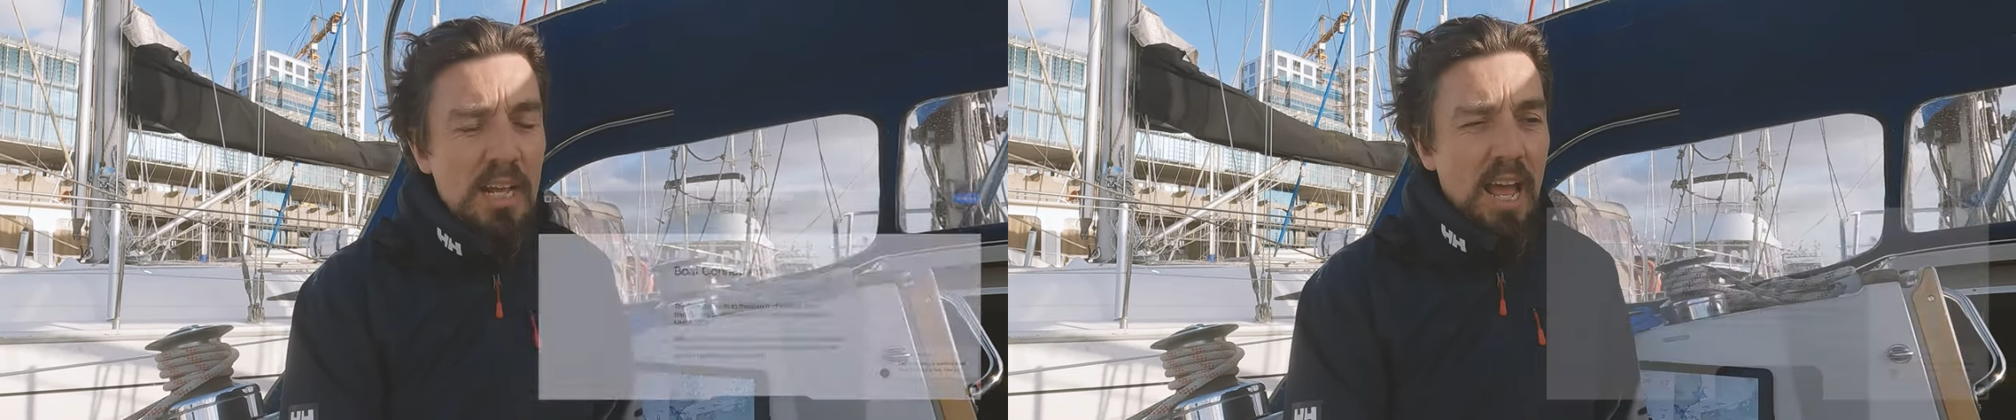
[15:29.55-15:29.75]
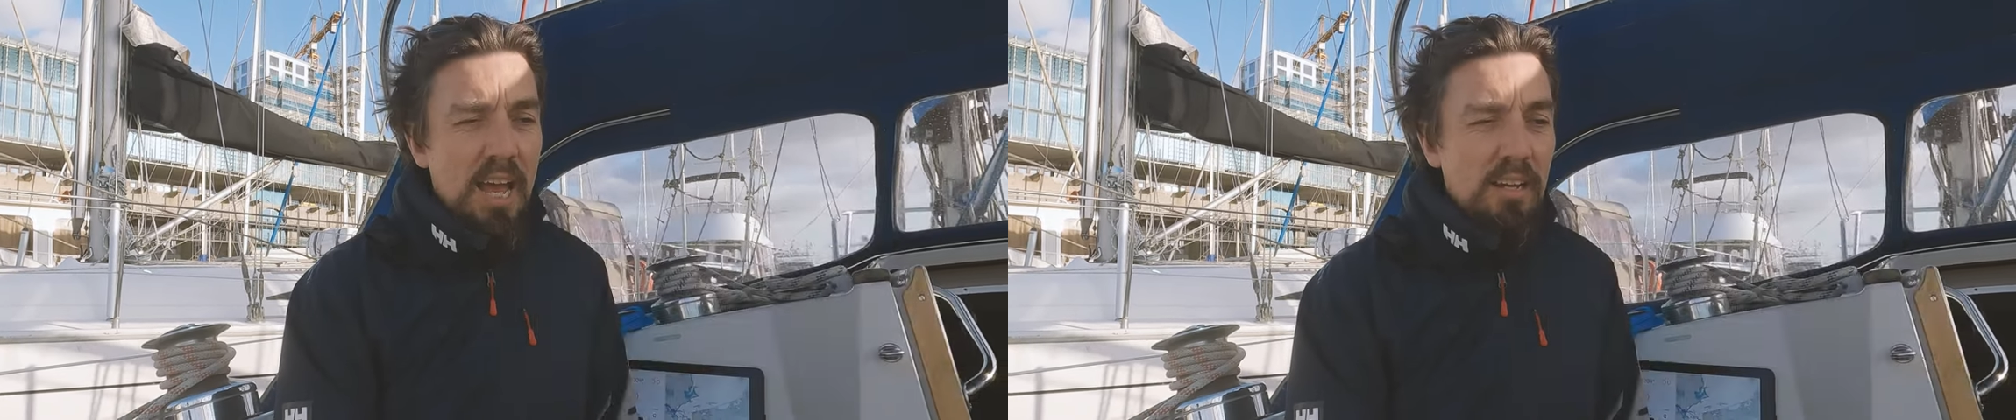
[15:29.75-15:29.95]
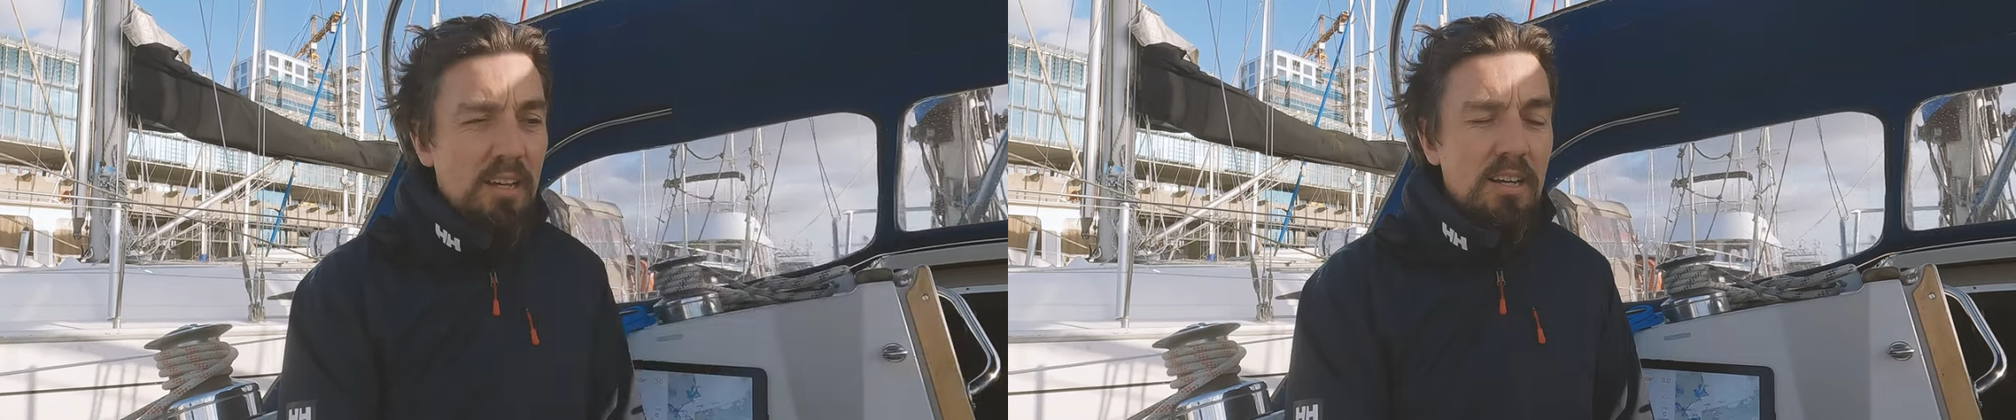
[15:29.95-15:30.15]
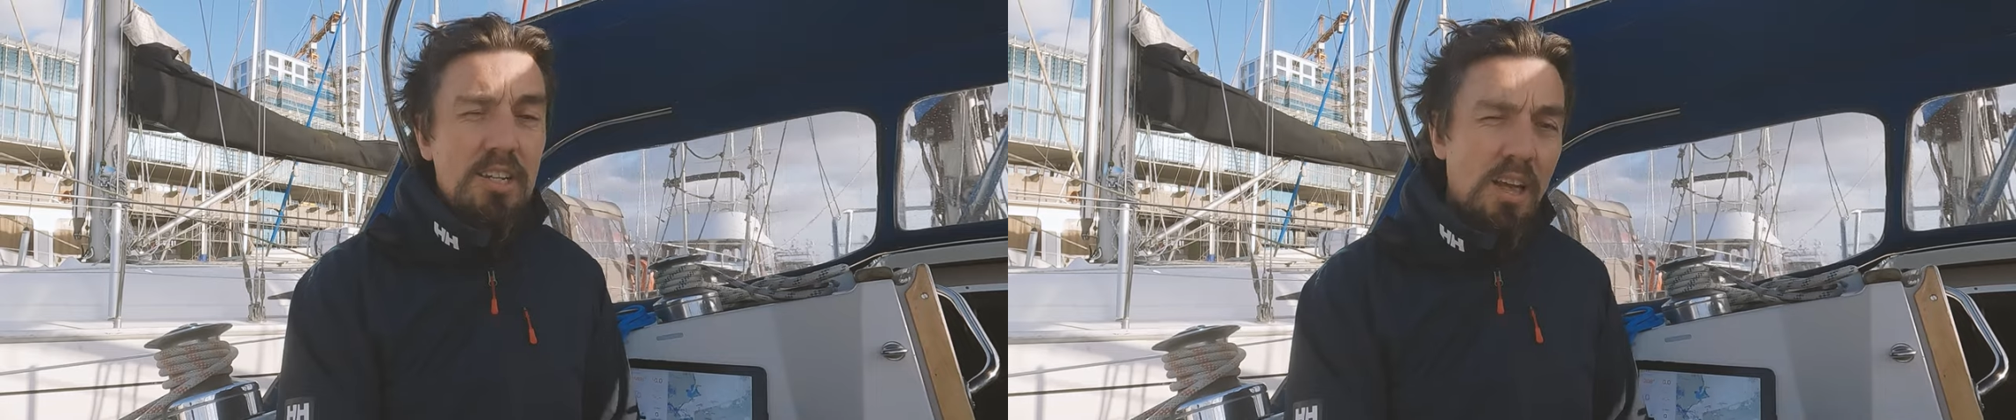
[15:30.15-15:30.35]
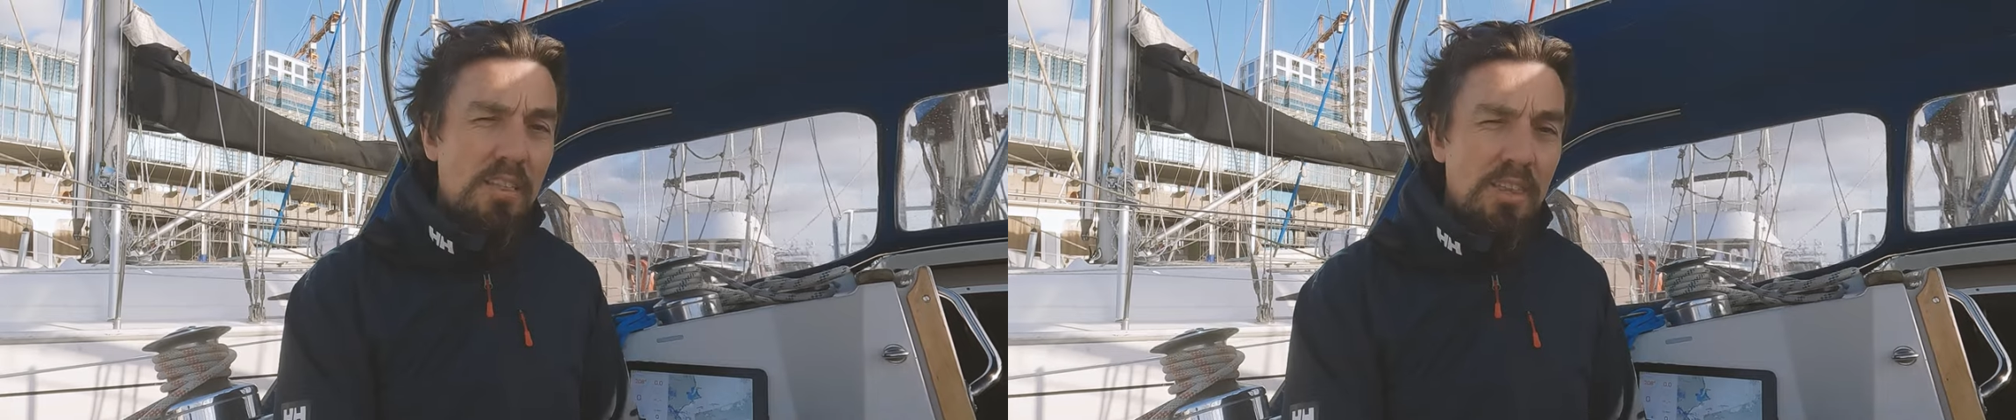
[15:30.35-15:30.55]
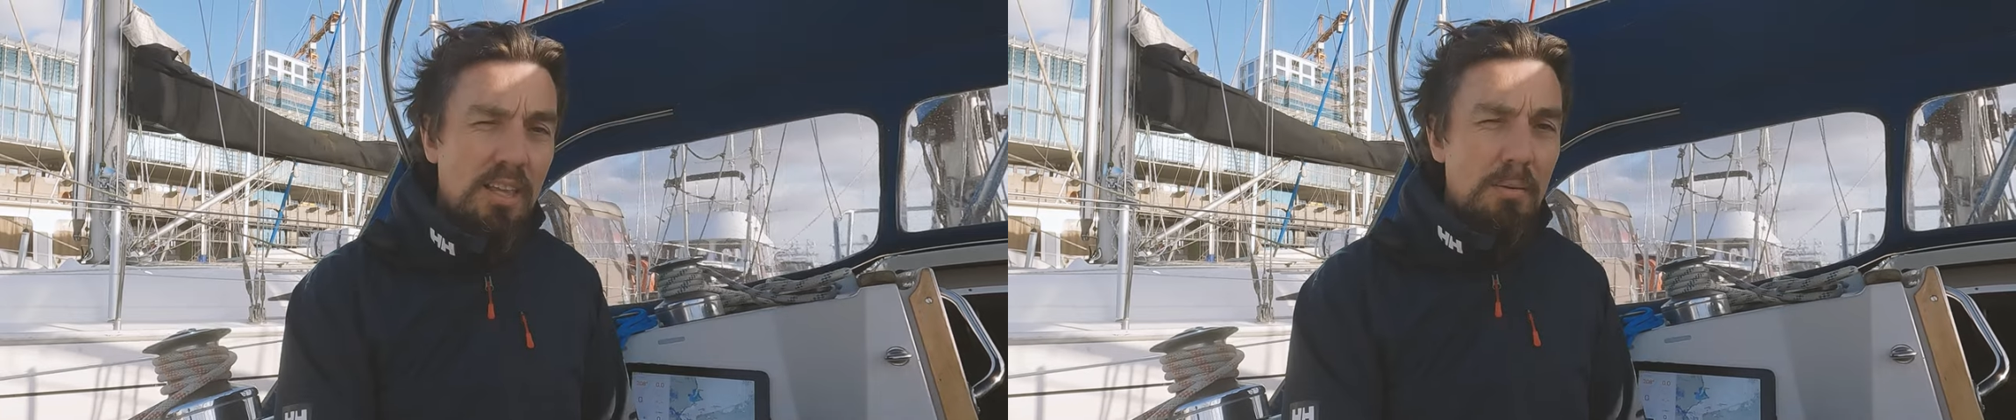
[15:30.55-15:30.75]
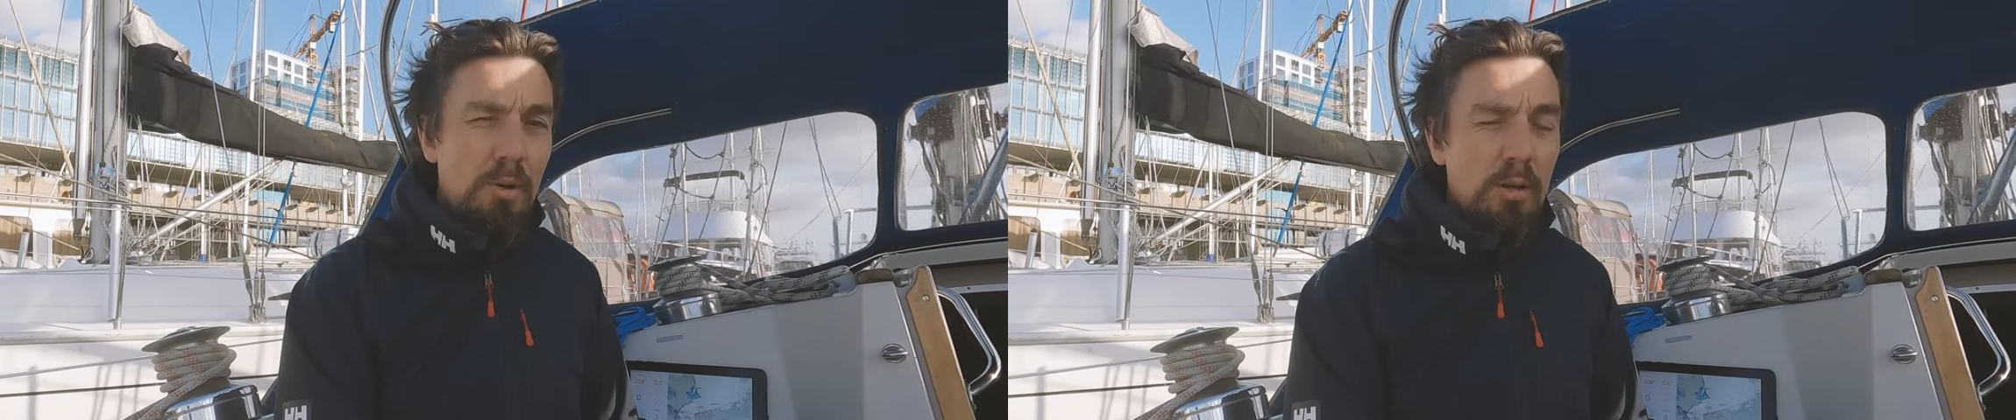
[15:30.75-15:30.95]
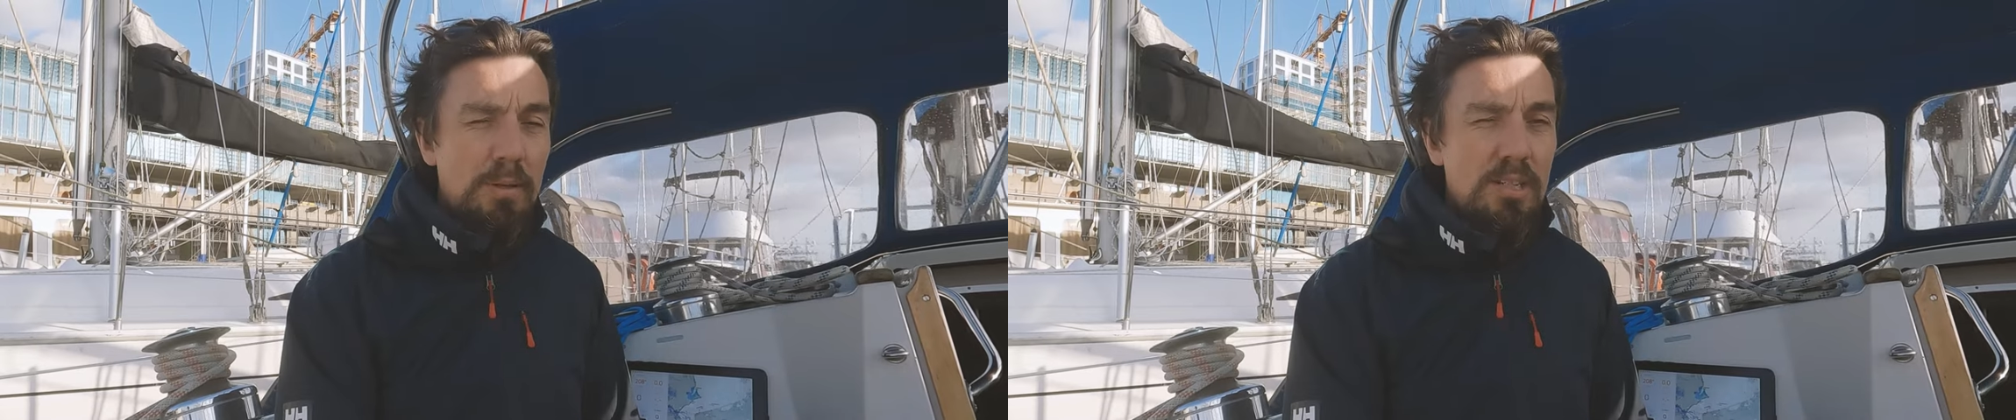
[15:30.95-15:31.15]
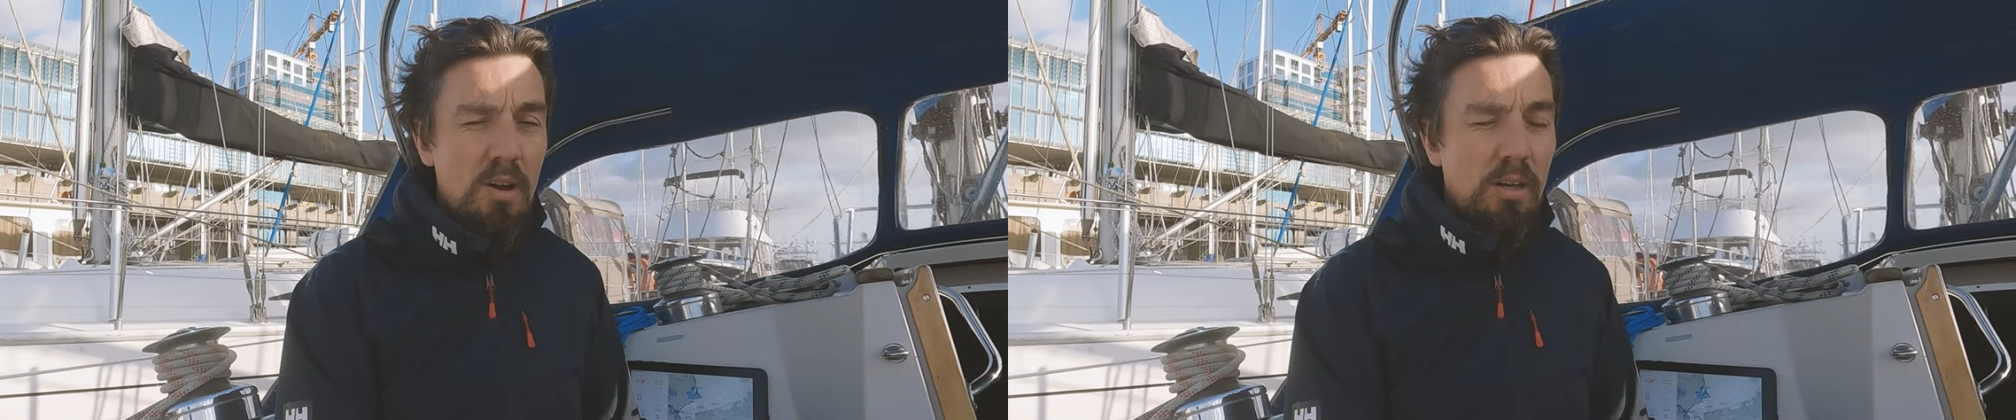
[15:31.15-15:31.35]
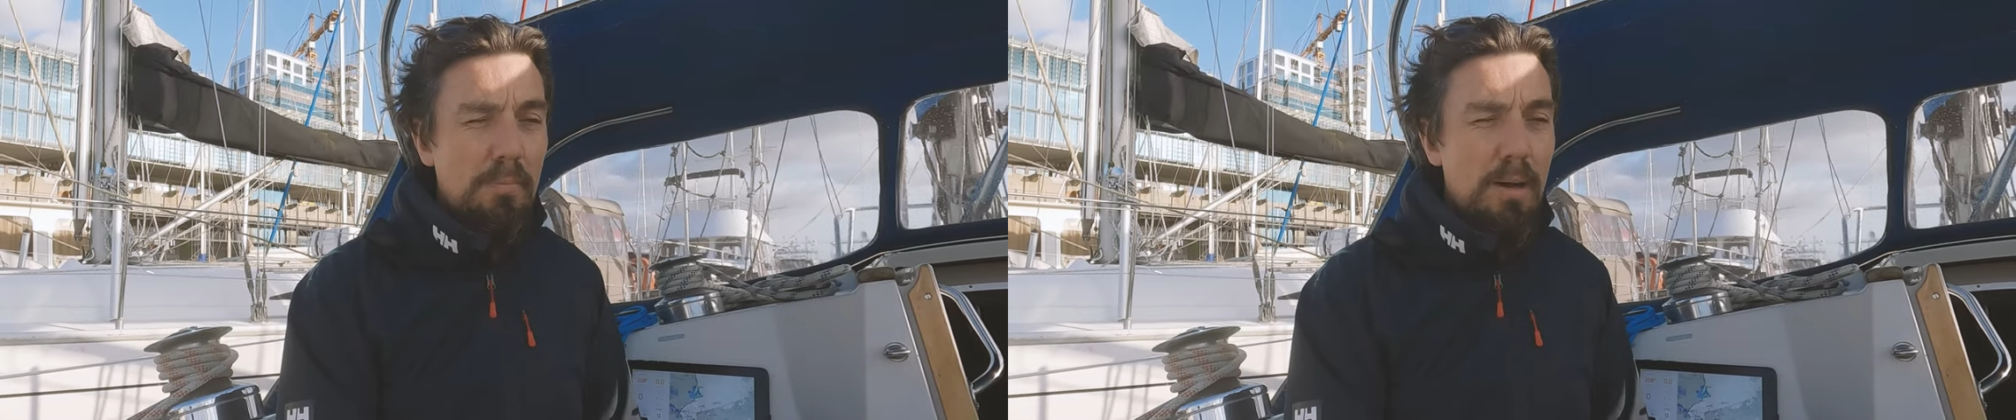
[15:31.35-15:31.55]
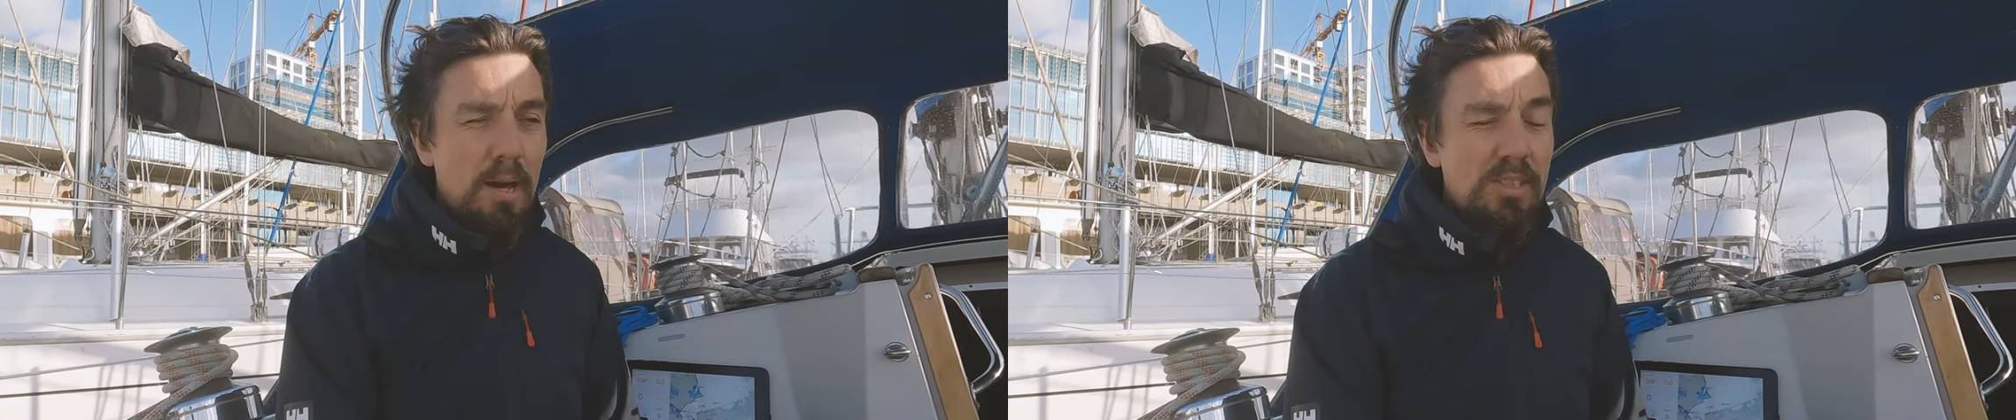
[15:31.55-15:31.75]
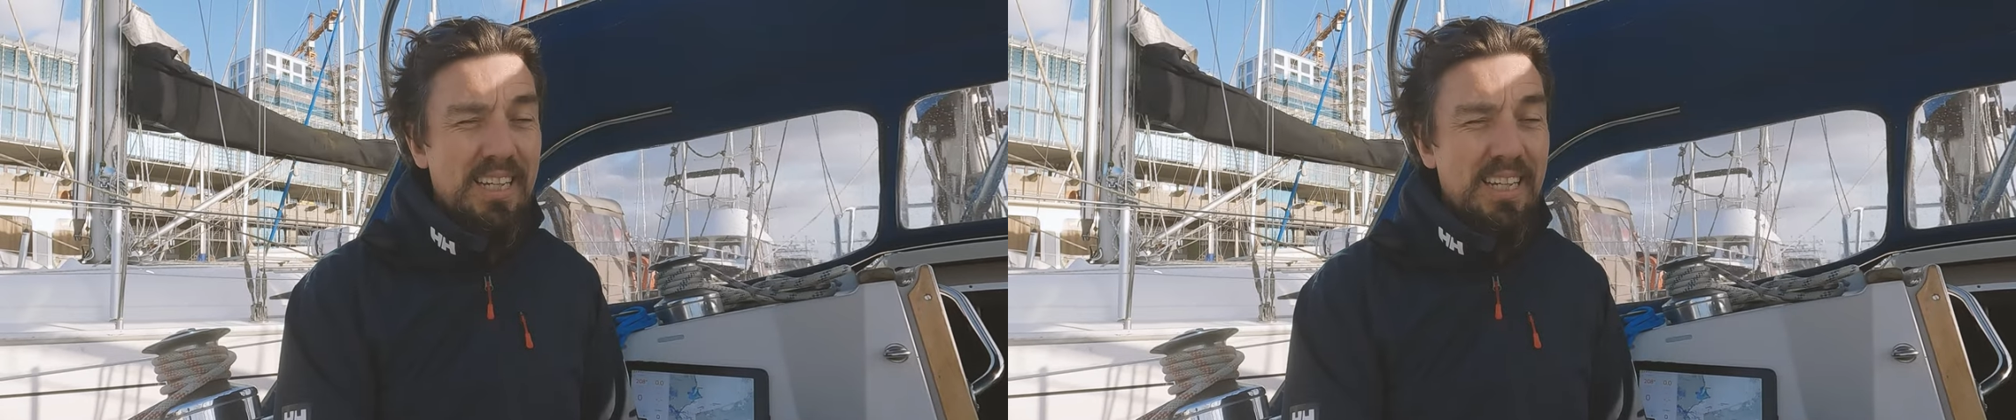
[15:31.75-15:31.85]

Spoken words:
And another thing that I'm going to be talking about